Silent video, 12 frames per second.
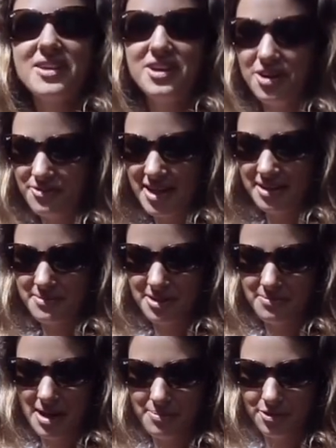Got
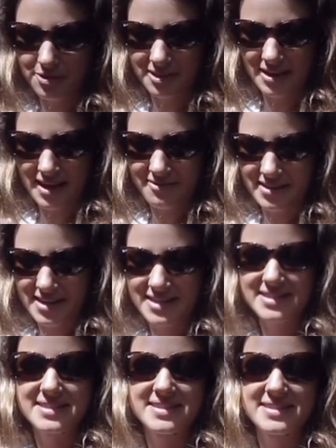recommended by Paul to have
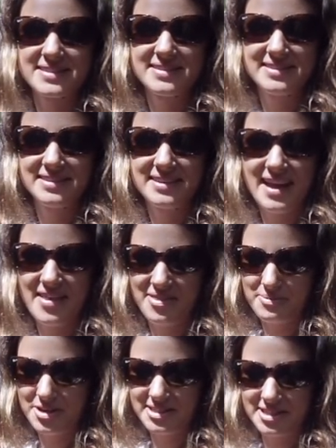these at
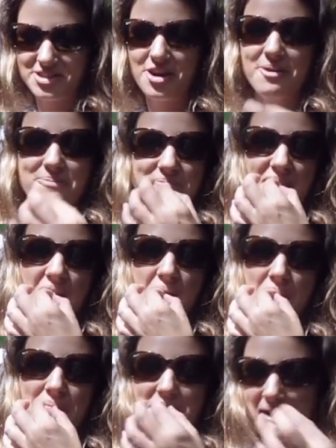the music shop
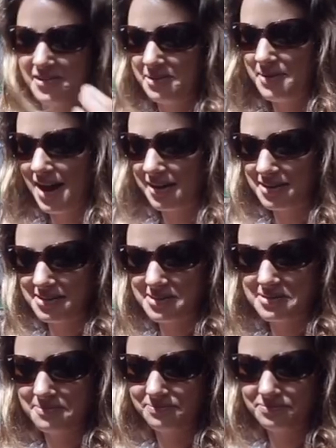in the
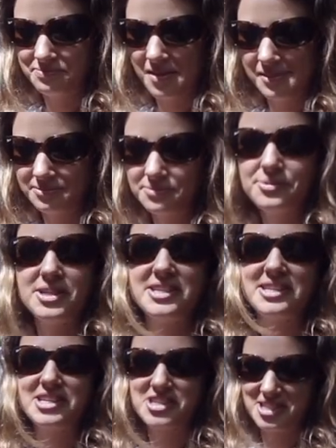markets. Pretty
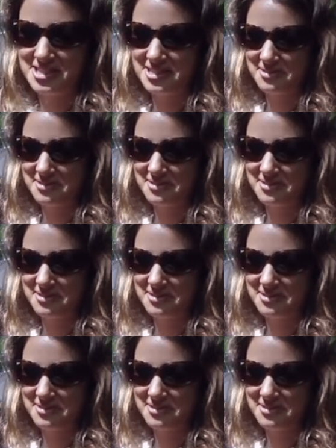delicious.